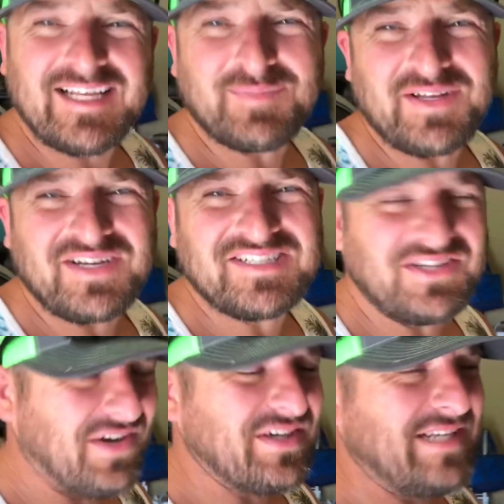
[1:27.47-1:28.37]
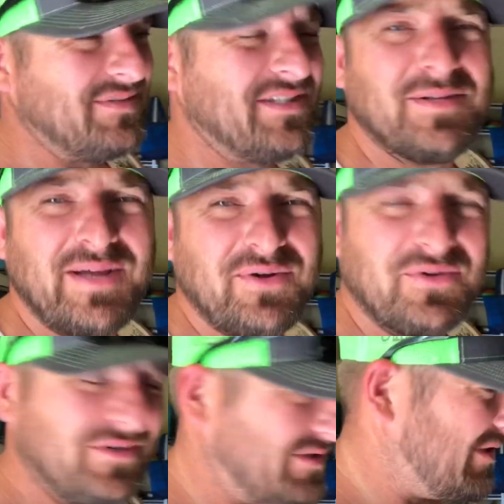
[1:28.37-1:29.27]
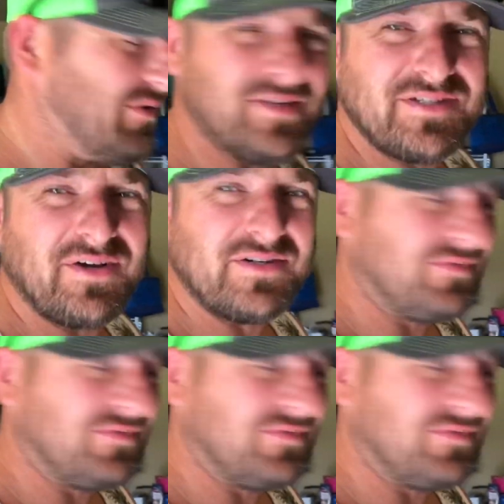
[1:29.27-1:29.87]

guess my youngest daughter keeps stealing my oldest daughter's